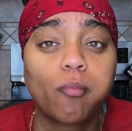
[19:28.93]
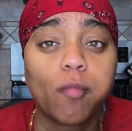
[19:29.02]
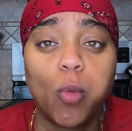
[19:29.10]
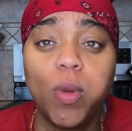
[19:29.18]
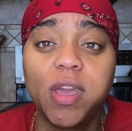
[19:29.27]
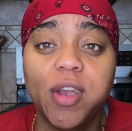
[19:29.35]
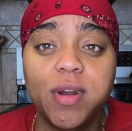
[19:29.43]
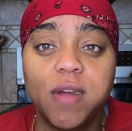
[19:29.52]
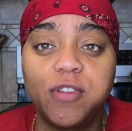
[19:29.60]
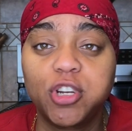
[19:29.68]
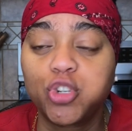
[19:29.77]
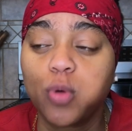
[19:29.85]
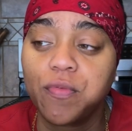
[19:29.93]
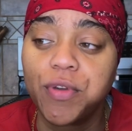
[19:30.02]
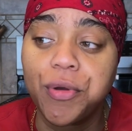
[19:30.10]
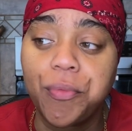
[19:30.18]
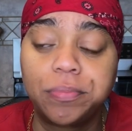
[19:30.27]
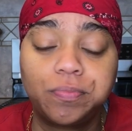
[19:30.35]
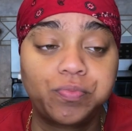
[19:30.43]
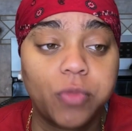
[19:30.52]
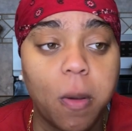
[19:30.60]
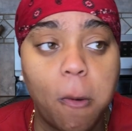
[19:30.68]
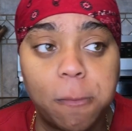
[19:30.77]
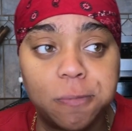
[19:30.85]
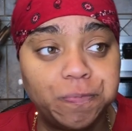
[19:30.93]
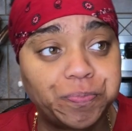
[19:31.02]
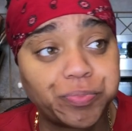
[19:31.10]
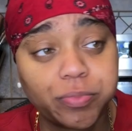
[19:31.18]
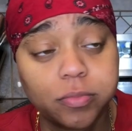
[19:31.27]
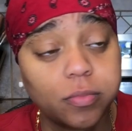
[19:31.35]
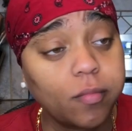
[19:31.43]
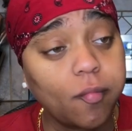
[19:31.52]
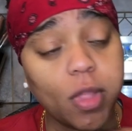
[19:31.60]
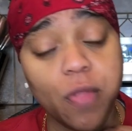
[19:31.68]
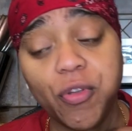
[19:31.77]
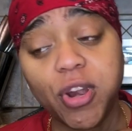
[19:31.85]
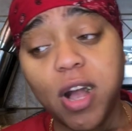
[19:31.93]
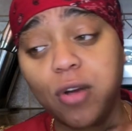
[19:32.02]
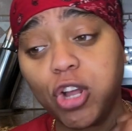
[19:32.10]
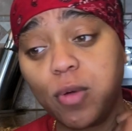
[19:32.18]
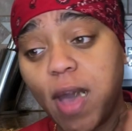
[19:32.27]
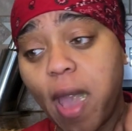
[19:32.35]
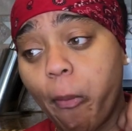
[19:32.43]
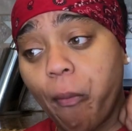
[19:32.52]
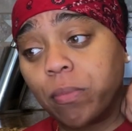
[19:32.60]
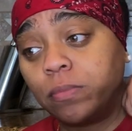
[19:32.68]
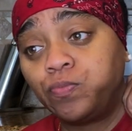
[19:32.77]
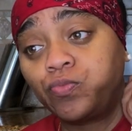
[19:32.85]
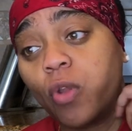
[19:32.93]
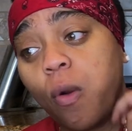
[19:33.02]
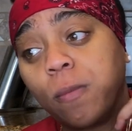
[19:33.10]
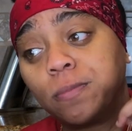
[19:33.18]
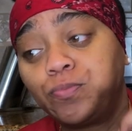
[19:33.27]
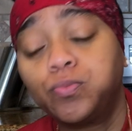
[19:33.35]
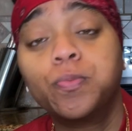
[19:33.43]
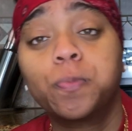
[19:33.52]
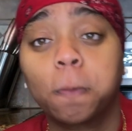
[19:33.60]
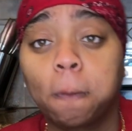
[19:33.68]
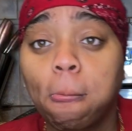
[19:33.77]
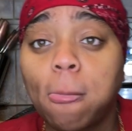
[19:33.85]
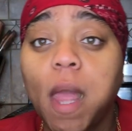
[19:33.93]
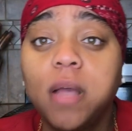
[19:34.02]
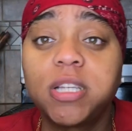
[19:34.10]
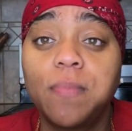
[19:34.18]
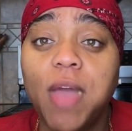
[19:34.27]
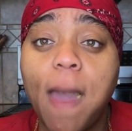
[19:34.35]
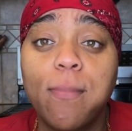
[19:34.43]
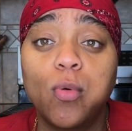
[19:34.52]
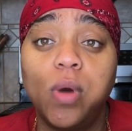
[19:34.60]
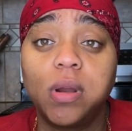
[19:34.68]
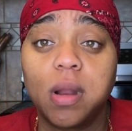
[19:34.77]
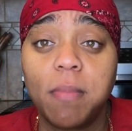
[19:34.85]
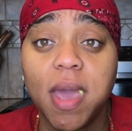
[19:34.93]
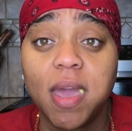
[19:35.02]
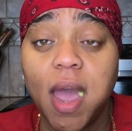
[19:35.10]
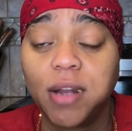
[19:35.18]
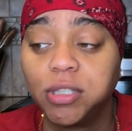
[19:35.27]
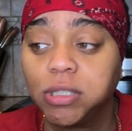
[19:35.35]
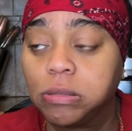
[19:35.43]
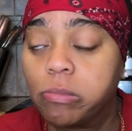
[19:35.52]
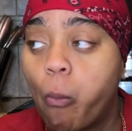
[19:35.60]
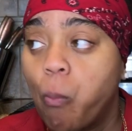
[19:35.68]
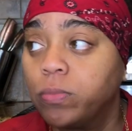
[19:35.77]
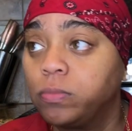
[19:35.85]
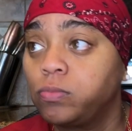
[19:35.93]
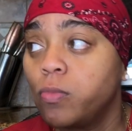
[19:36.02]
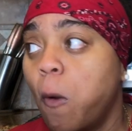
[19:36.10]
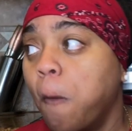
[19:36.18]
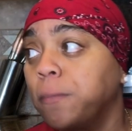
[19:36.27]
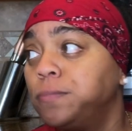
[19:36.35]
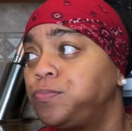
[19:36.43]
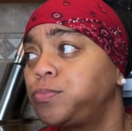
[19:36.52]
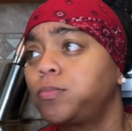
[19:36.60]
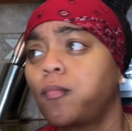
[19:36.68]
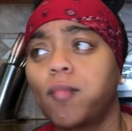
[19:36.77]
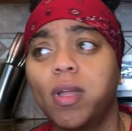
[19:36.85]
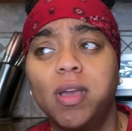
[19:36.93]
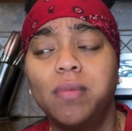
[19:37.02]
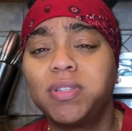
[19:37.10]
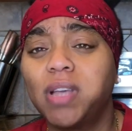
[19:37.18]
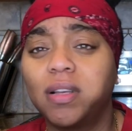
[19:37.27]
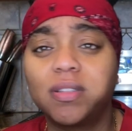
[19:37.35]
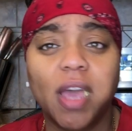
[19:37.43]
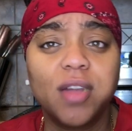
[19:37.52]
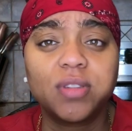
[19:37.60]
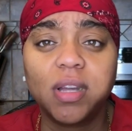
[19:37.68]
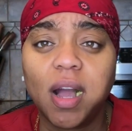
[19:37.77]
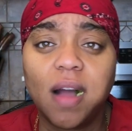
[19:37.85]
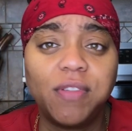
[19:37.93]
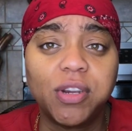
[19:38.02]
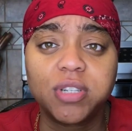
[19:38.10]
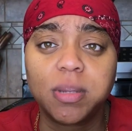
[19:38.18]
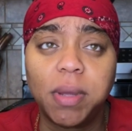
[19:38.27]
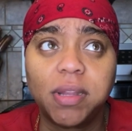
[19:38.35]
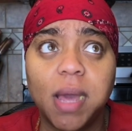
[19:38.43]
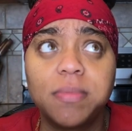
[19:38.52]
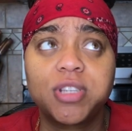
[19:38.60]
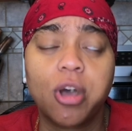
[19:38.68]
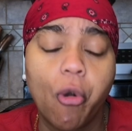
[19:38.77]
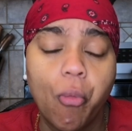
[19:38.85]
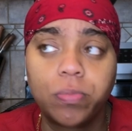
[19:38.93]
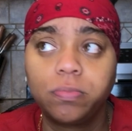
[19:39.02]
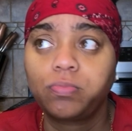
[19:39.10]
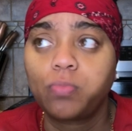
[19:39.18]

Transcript: we're gearing up for the short film. Then I don't know what happened. Something happened with one of the main actors. It was like a scheduling conflict or something like that. So